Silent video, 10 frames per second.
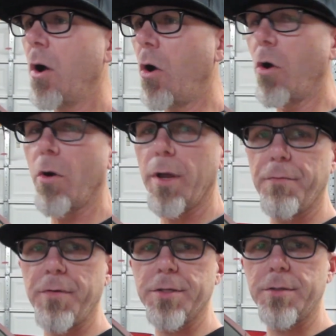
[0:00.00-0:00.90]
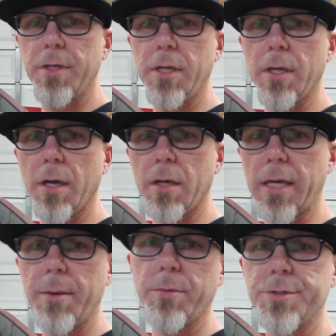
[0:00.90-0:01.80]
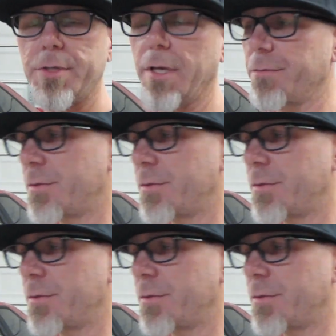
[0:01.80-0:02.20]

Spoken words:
or if it's the cable itself.